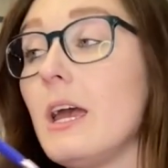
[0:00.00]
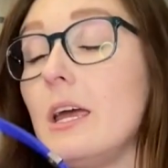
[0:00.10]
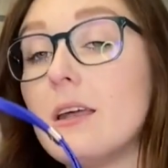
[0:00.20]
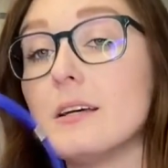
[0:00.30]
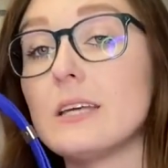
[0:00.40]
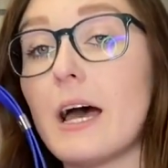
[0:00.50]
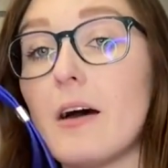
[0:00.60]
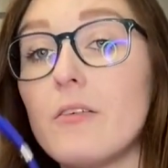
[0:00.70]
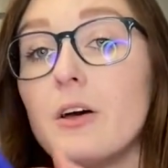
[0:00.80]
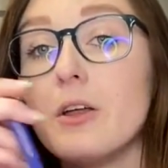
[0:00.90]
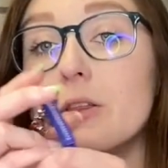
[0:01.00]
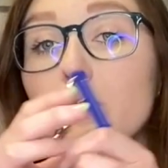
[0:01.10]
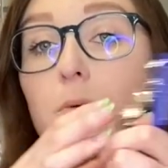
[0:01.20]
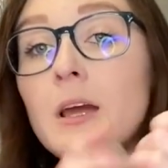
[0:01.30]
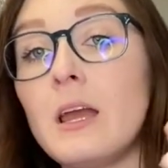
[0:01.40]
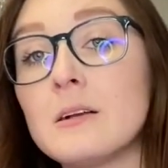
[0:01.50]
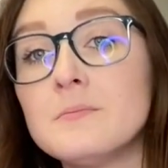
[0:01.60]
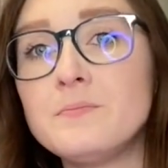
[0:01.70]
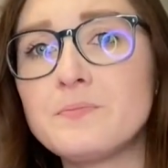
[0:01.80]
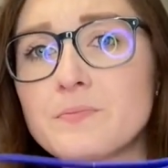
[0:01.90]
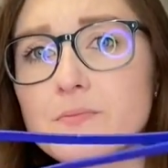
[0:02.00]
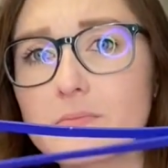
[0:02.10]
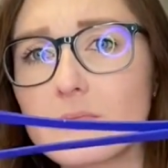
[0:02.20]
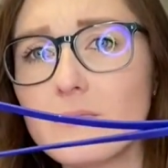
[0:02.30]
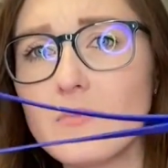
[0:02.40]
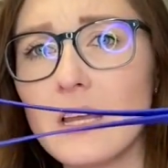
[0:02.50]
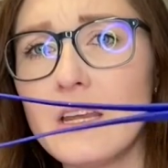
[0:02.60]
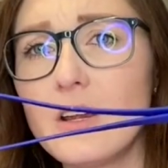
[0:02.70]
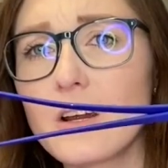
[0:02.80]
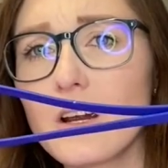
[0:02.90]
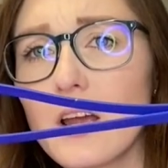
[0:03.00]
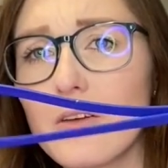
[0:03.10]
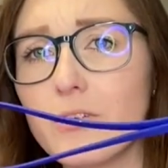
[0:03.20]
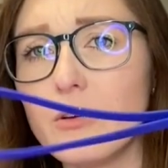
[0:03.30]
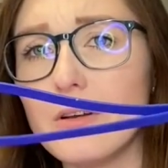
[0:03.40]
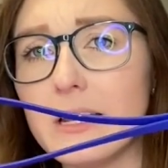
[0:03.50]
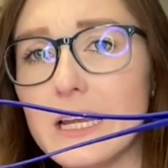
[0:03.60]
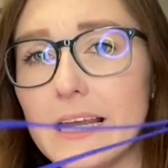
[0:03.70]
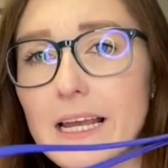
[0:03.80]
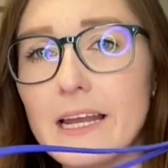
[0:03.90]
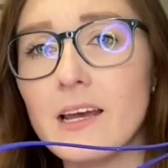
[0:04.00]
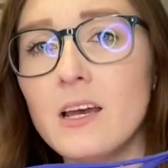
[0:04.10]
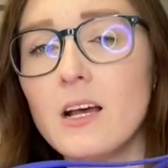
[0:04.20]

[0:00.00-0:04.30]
It does have the ring here if you need